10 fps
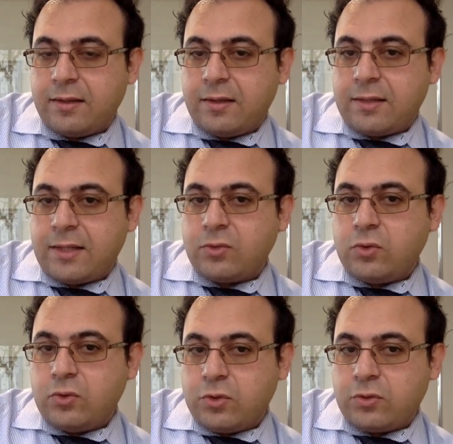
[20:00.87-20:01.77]
that you
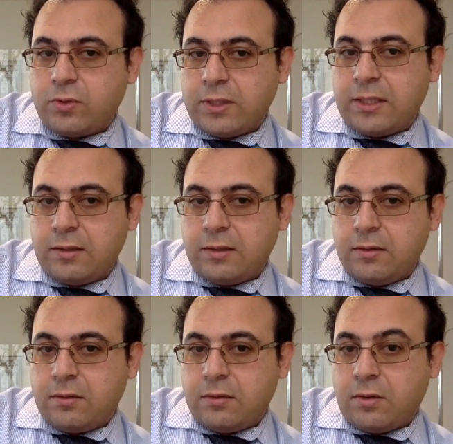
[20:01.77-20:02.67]
usually
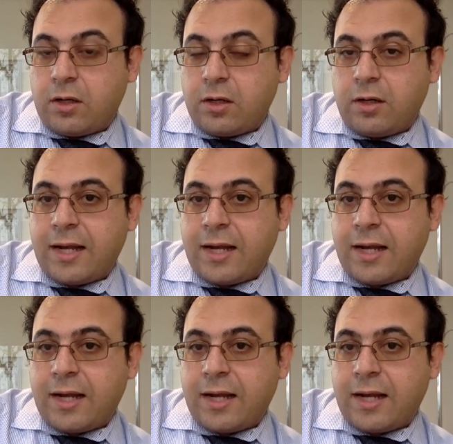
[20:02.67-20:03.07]
are not